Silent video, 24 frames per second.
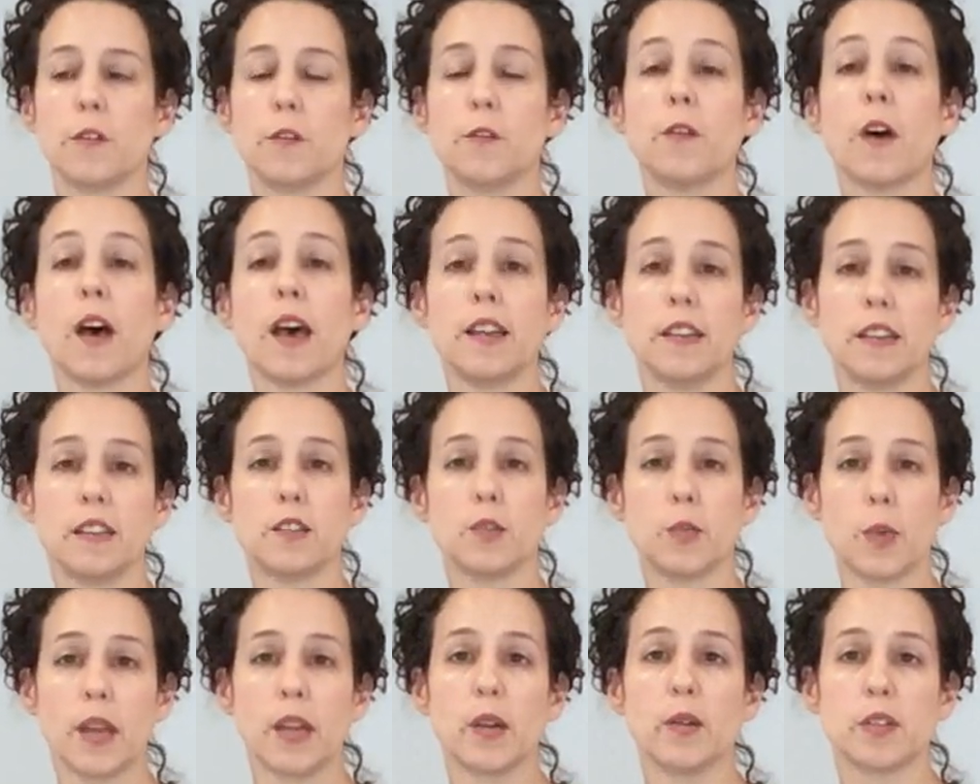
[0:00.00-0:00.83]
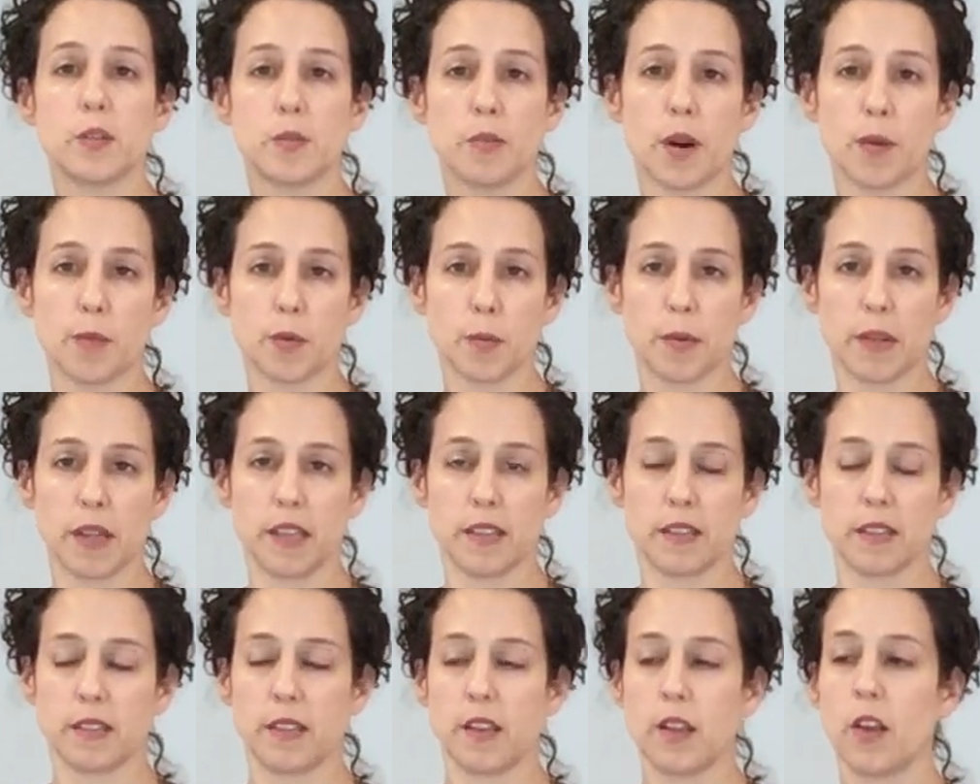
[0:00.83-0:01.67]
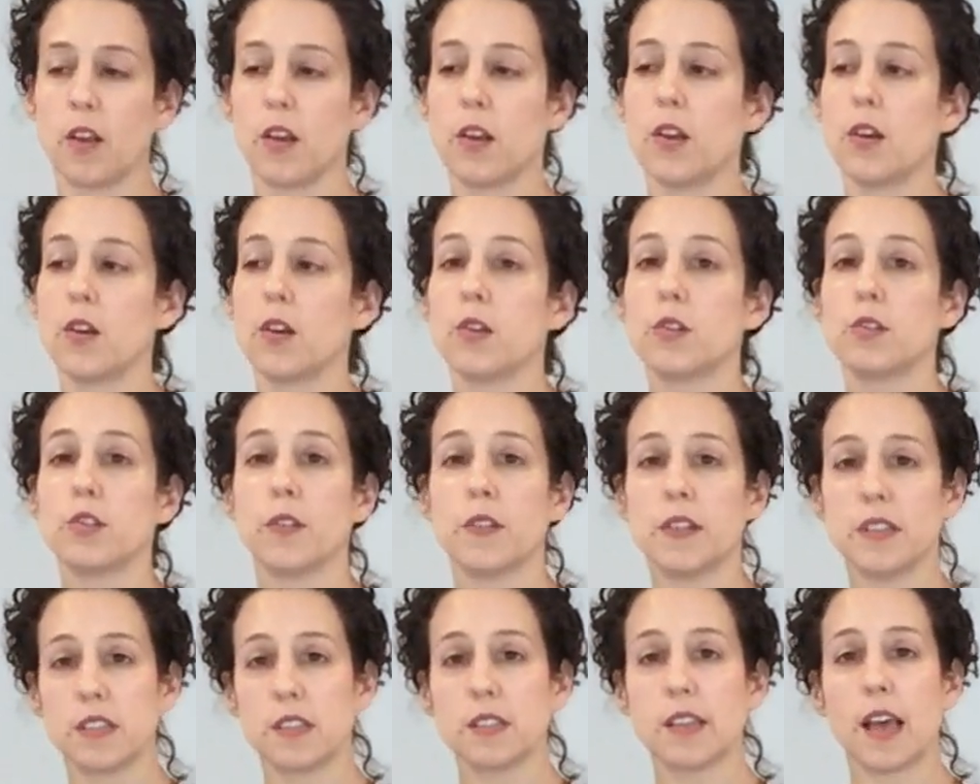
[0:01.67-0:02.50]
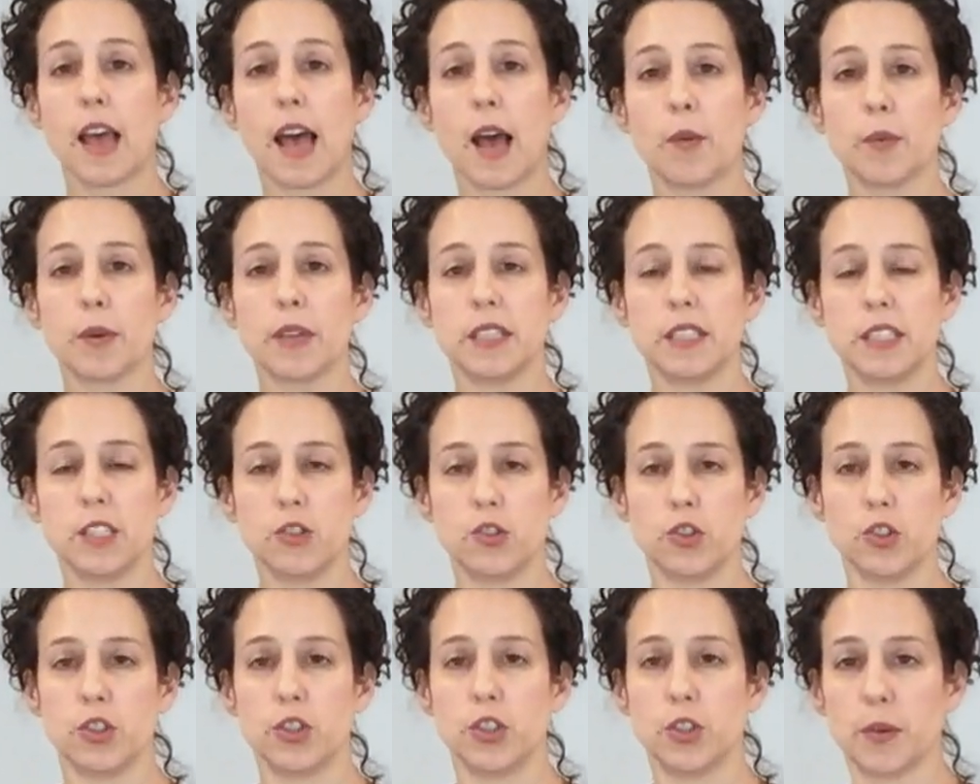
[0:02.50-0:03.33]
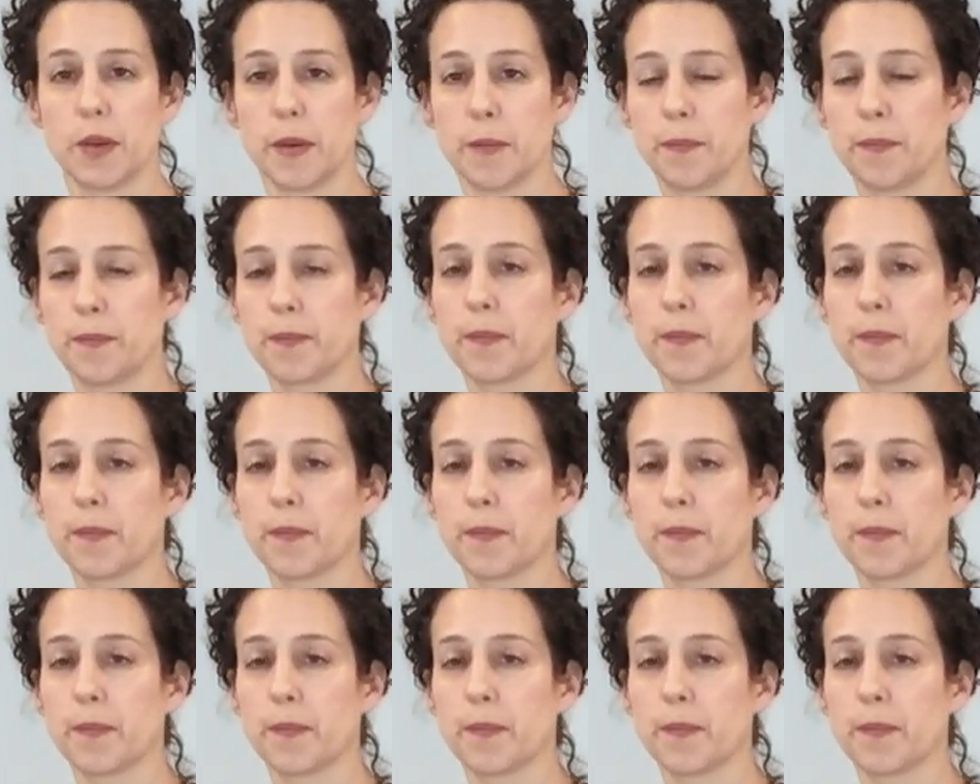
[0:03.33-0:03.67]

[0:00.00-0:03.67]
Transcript: find its way to its proper place. So this is how I'm going to teach you to do it.